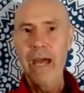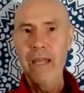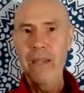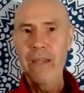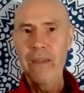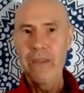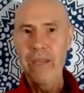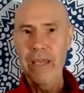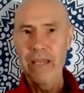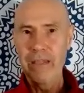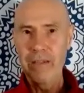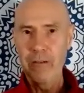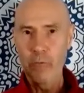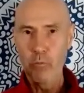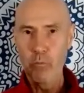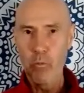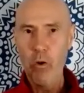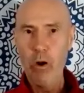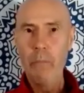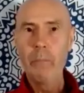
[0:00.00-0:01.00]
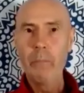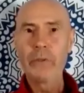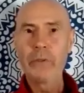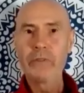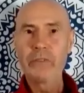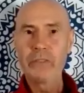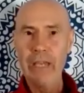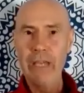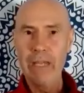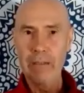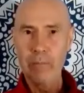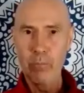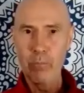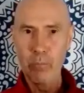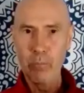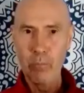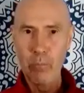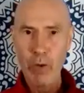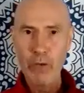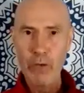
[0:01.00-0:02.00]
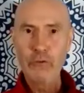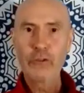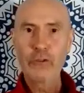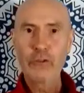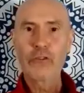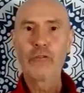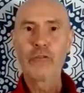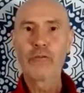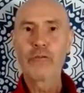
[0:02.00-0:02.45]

And then the 1%, most